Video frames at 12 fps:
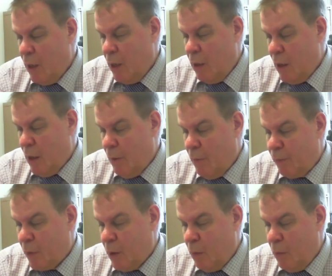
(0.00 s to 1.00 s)
in
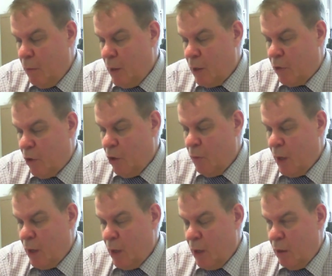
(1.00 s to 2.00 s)
um,
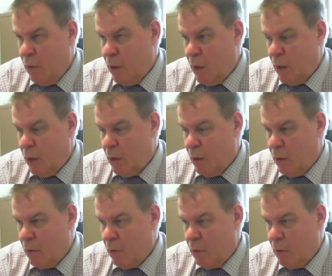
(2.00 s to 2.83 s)
Manitoba in uh,